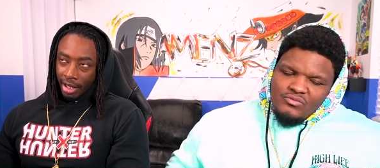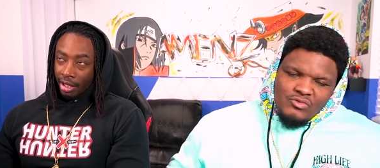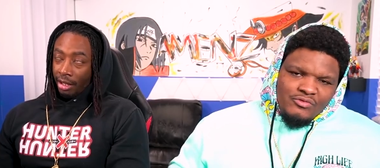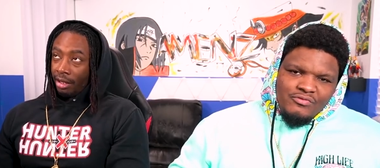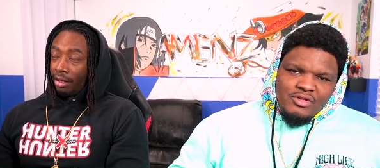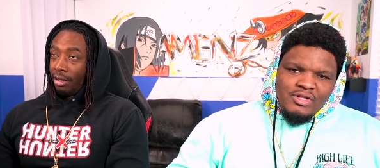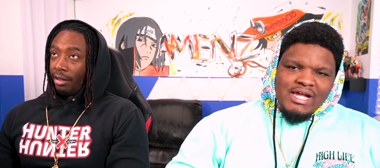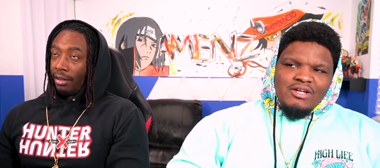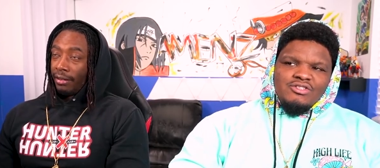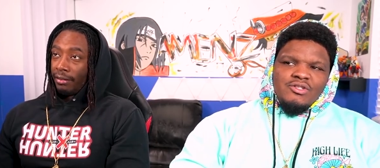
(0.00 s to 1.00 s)
Speaker 1: The, the
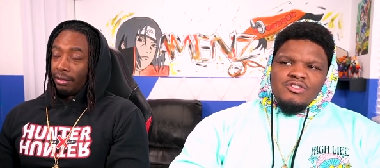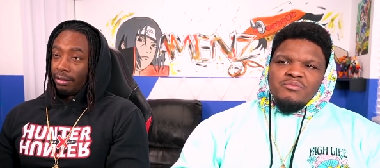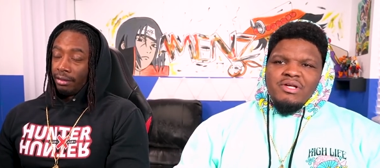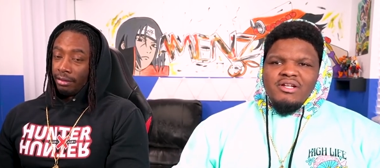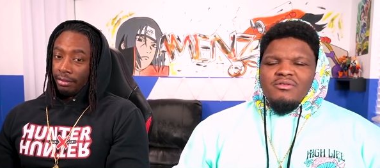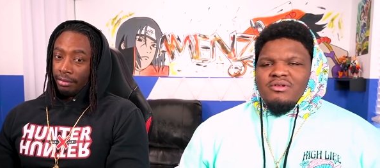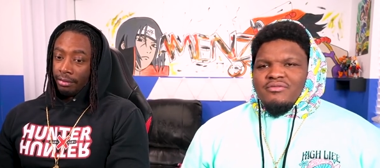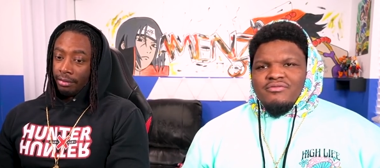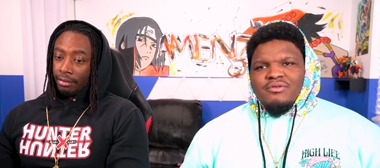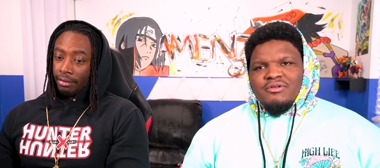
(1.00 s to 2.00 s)
household is better
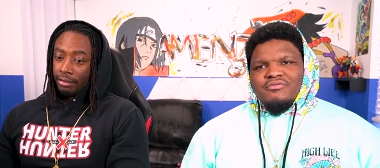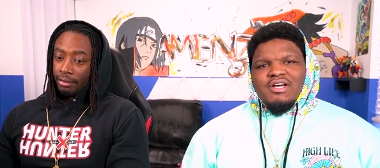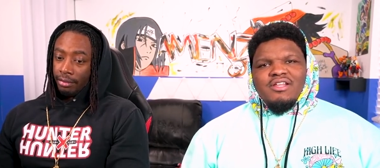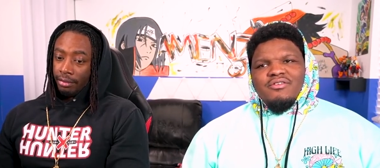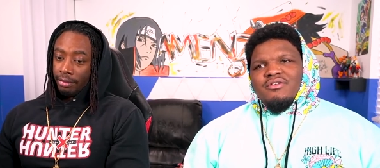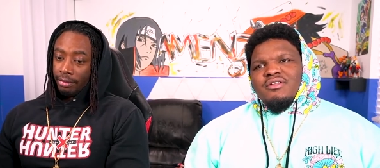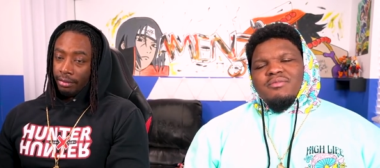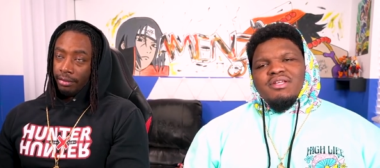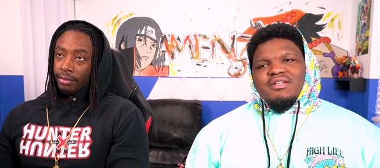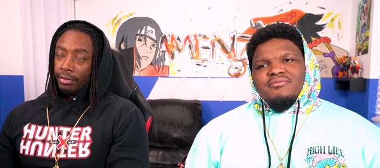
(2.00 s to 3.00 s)
with a, with a father in it,
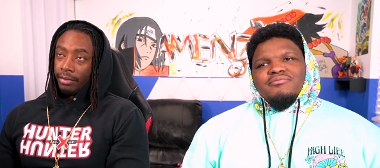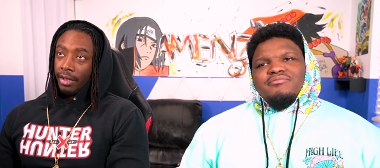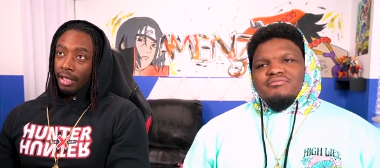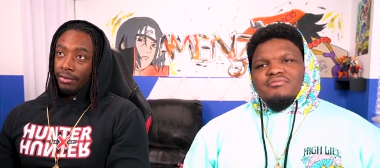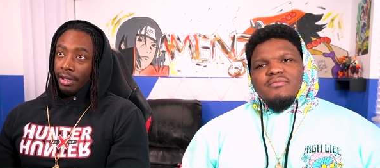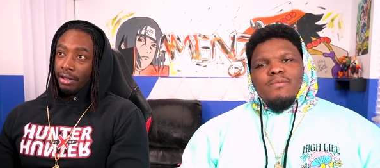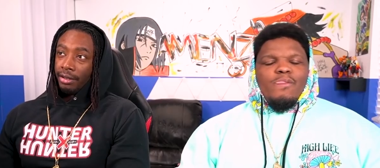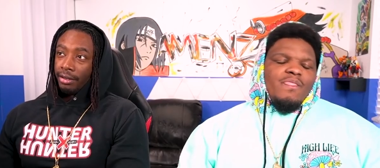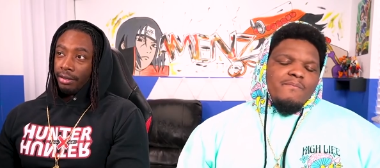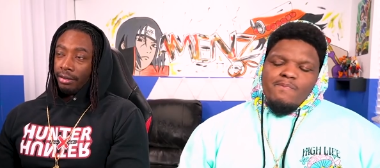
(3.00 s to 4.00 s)
man.
Speaker 2: That's
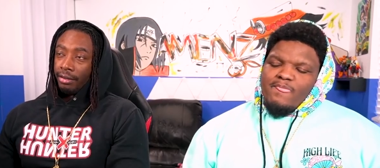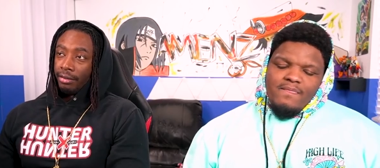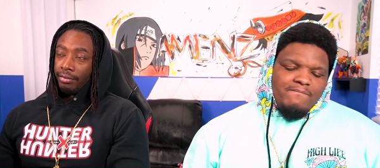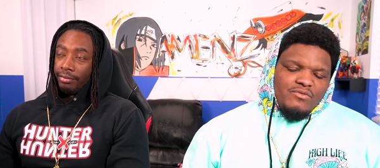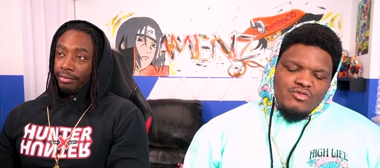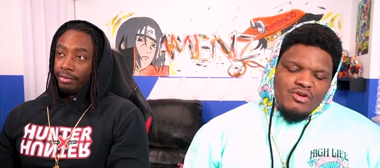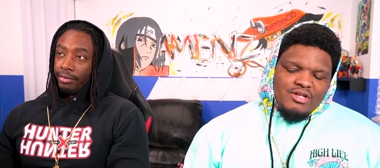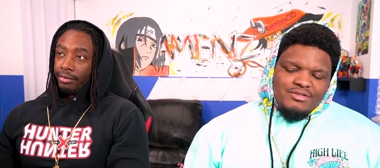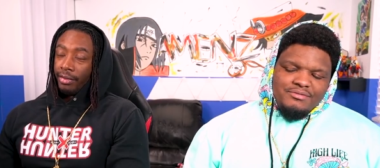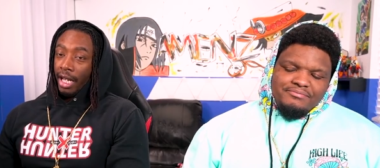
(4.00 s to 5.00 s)
facts. It's
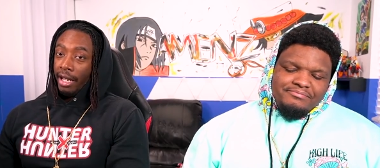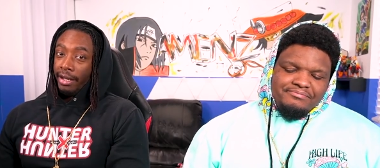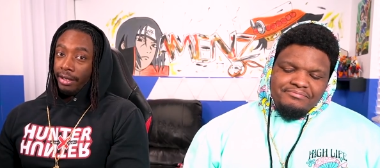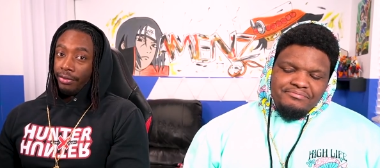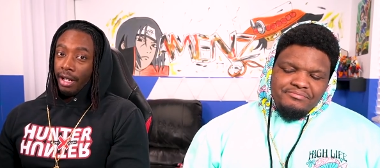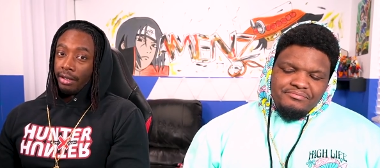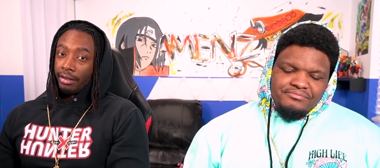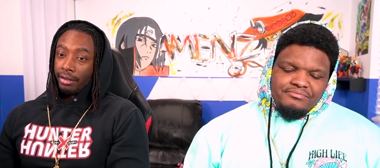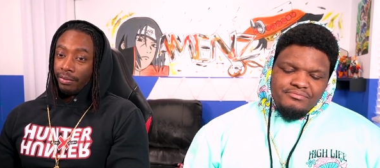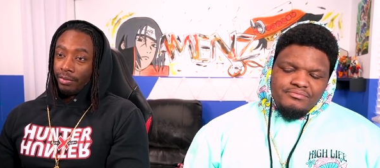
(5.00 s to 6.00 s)
crazy. That is
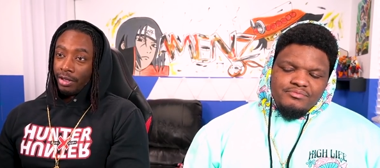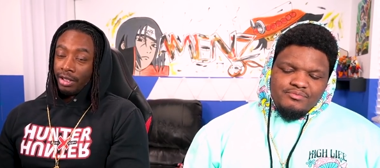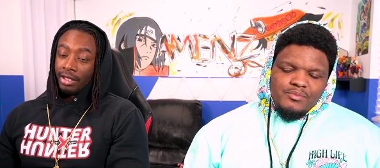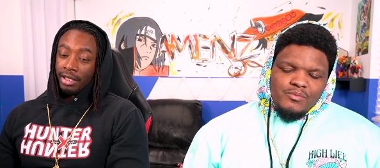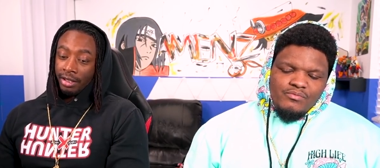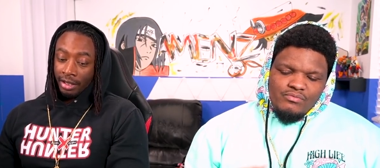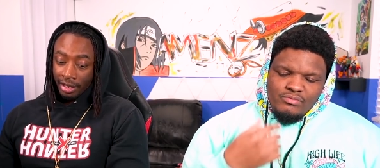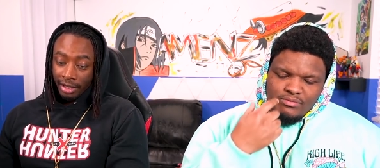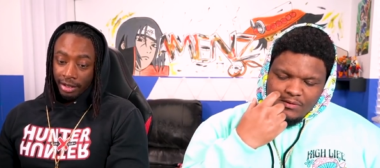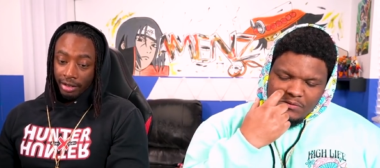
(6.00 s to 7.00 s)
facts,
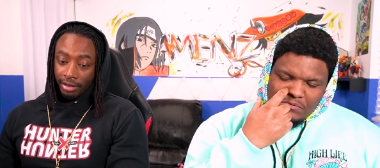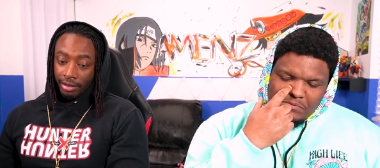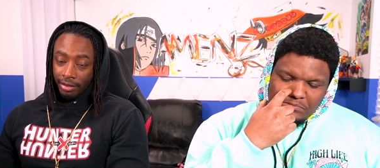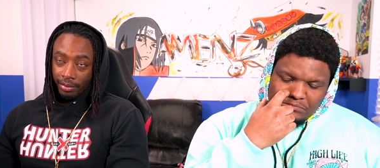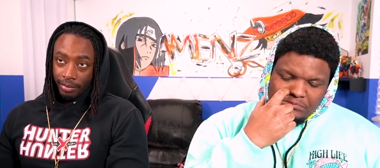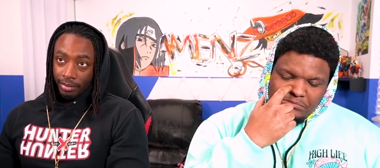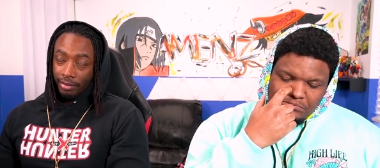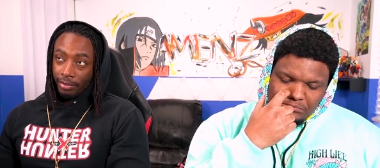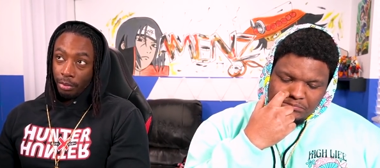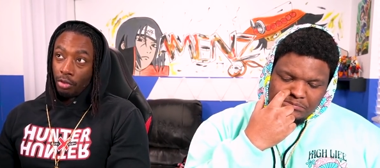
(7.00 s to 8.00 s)
statistically mm-hmm.
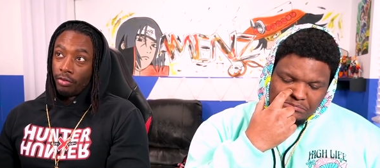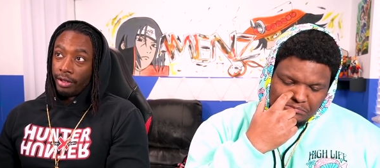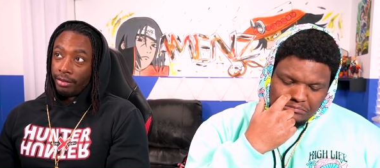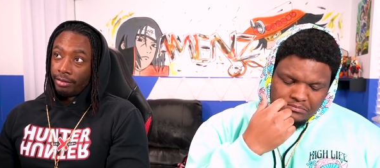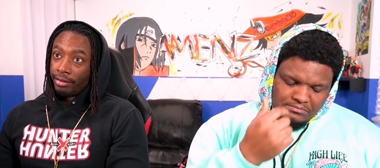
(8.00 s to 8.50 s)
proven.